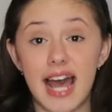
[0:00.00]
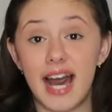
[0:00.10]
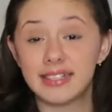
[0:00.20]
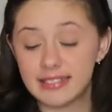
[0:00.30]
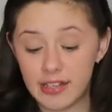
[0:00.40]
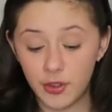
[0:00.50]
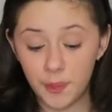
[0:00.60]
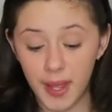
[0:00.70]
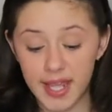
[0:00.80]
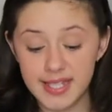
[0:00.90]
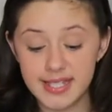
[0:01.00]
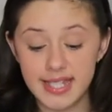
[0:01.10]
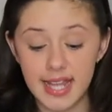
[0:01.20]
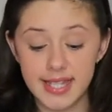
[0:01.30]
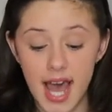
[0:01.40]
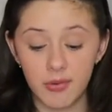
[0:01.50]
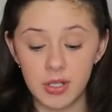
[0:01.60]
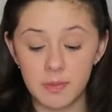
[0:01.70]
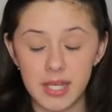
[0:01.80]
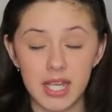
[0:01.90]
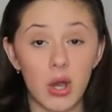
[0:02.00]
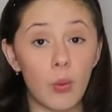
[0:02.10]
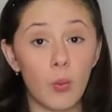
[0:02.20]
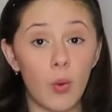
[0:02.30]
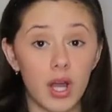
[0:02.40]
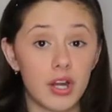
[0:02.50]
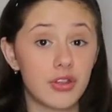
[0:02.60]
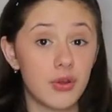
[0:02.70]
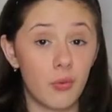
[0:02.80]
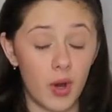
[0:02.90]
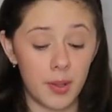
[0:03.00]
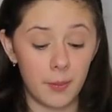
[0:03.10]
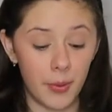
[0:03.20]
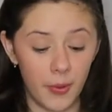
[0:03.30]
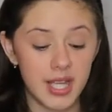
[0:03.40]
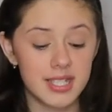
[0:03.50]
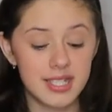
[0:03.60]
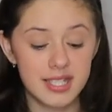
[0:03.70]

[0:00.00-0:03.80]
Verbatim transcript: at a level base and that would be worth one point.